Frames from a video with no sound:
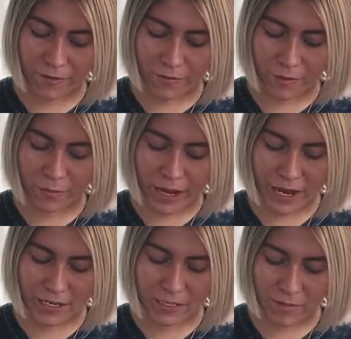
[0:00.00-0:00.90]
If you
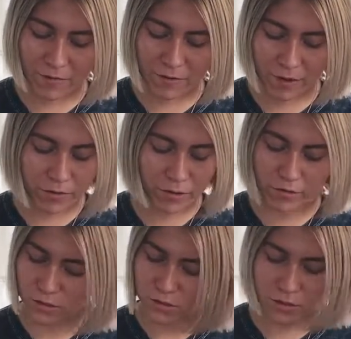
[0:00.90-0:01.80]
break some of their
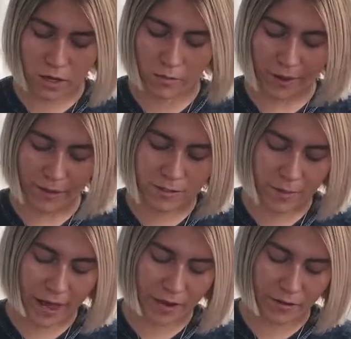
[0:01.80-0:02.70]
roots, they'll bounce
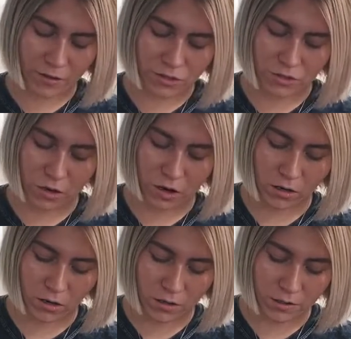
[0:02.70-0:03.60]
back. They're strong
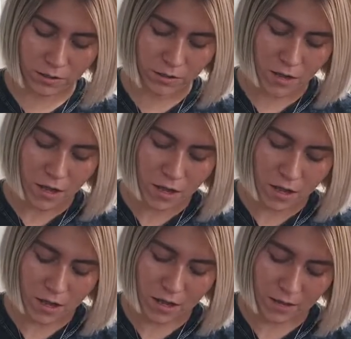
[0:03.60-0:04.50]
girls.
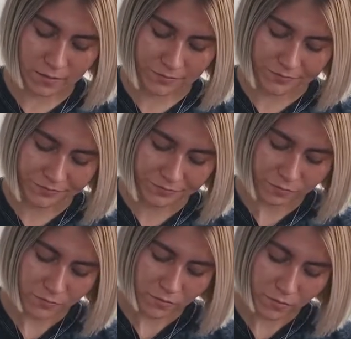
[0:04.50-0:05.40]

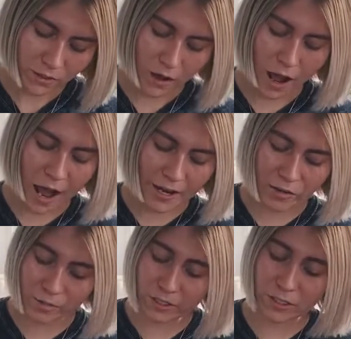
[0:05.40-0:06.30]
I
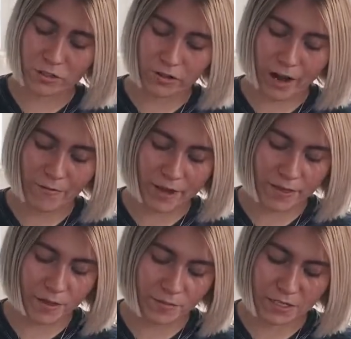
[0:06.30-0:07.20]
normally just grab my
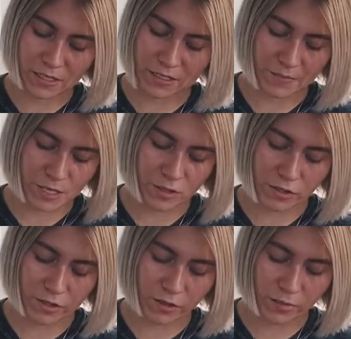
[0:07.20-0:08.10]
thumbs and just make
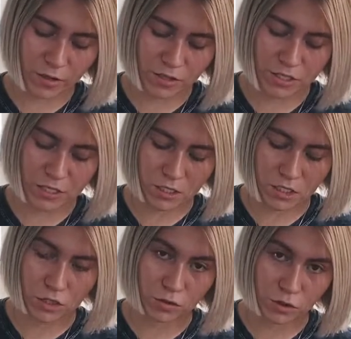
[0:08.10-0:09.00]
circular motions and
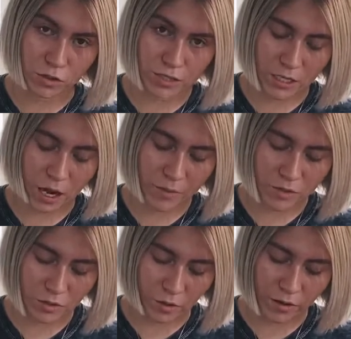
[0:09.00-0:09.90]
just loosen up the
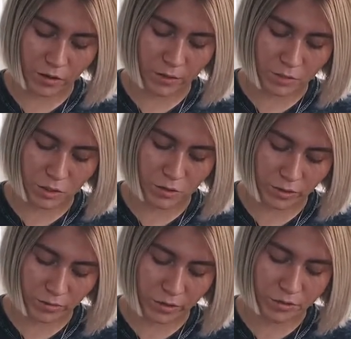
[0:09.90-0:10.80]
soil in between
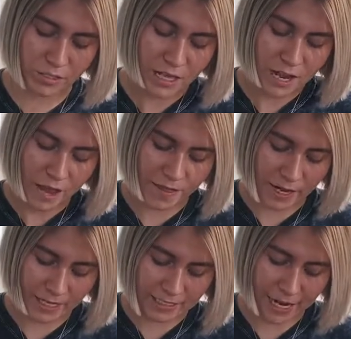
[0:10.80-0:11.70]
the roots, and then
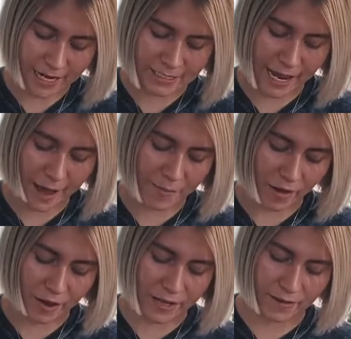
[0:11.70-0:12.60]
I just kind of tap
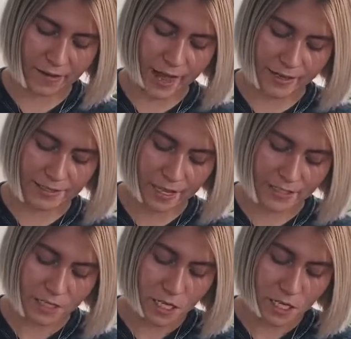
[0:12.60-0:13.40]
out any of the excess.